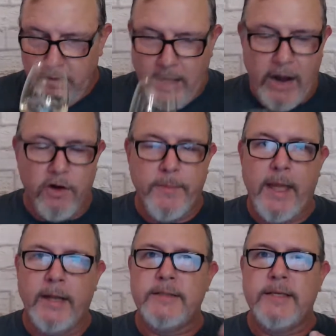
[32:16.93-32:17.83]

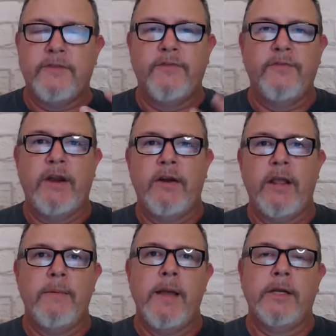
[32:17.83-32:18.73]
Aromatics, it's very
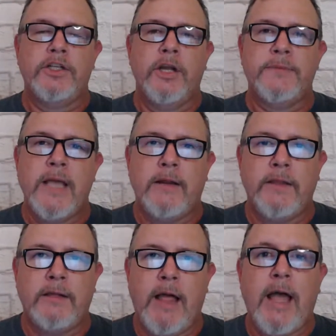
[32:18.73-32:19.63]
aromatic, jumps out of the
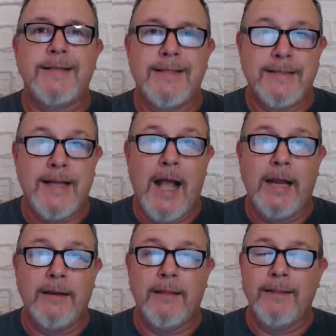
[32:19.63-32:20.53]
glass. It's
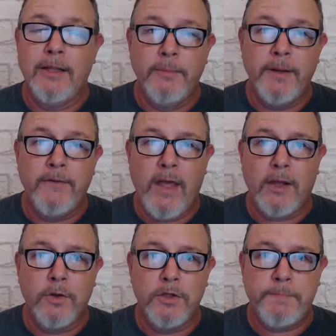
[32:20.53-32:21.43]
got a little bit of that
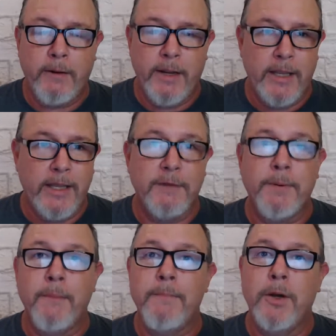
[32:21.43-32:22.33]
gooseberry hint,
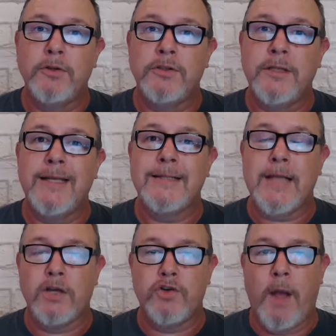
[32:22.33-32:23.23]
but mostly it's
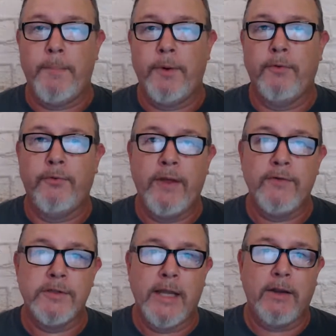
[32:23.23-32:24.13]
got tropical
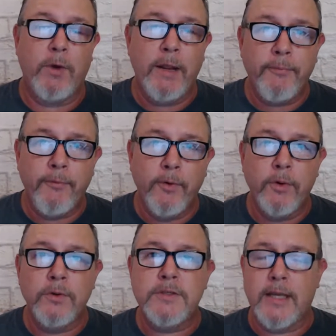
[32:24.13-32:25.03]
flavors like grapefruits.